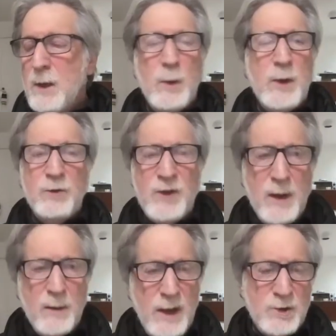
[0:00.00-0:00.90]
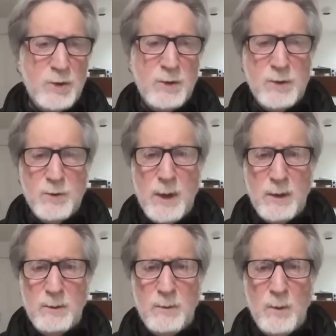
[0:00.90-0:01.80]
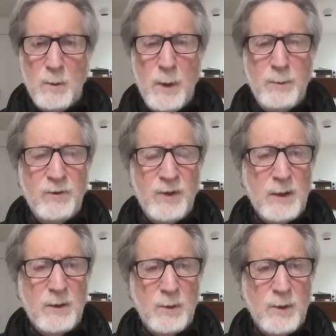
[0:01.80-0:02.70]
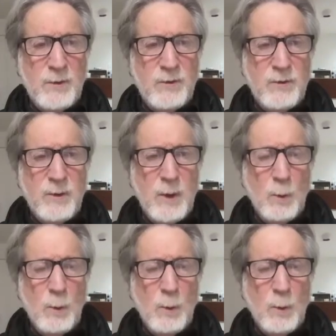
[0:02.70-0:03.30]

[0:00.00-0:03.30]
we used animation to try to represent this